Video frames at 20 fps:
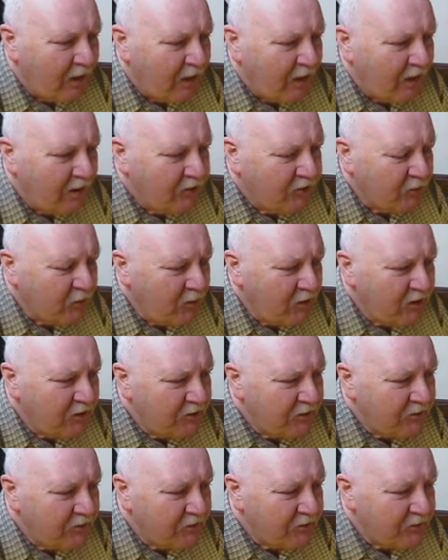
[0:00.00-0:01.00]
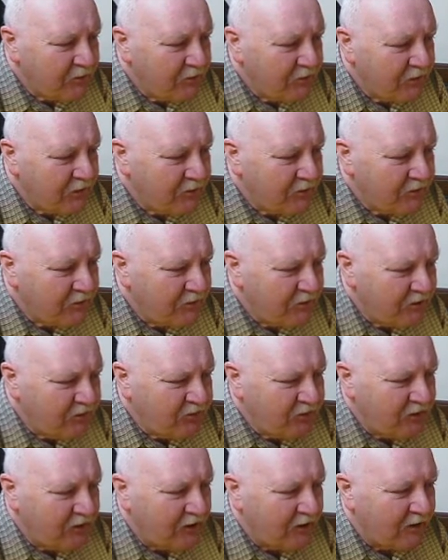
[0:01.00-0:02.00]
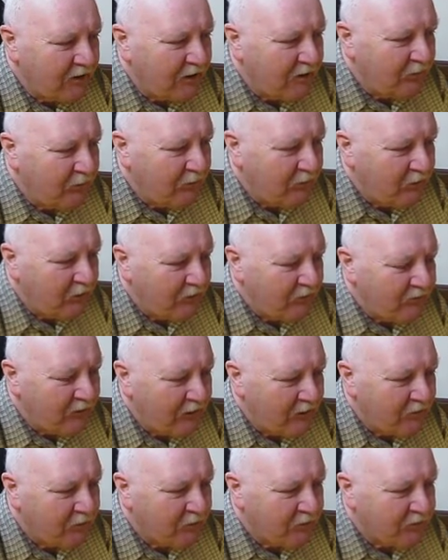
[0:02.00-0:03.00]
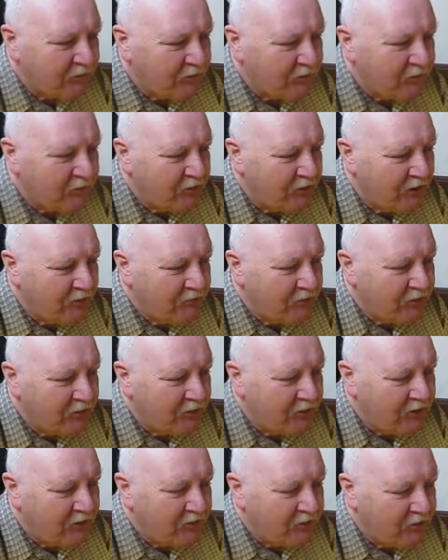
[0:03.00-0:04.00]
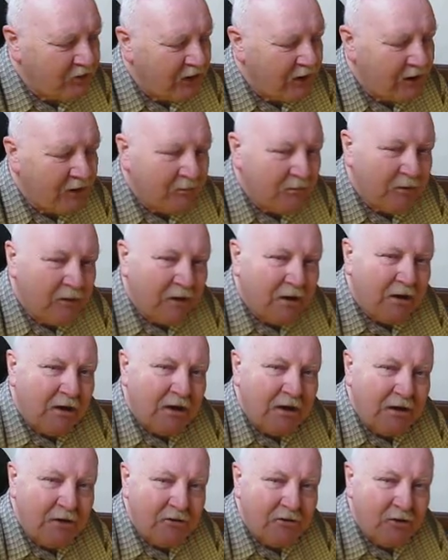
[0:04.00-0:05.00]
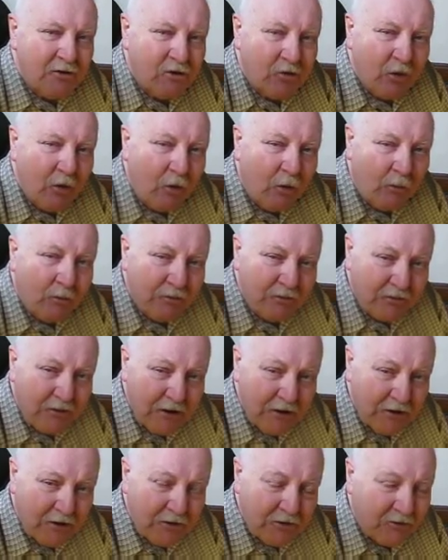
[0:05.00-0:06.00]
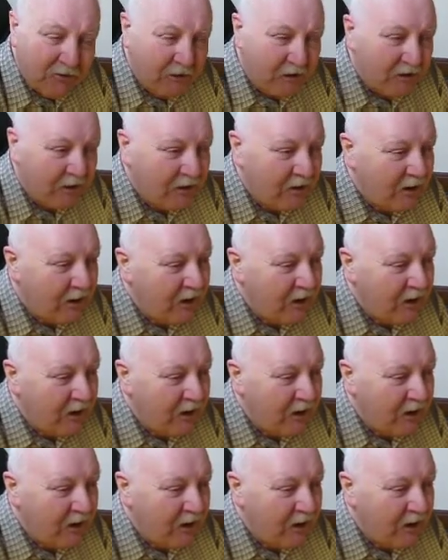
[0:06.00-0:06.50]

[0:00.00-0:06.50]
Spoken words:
was quite interested because initially, I mean, we haven't heard much from Javid as yet, but he's the new Home Secretary.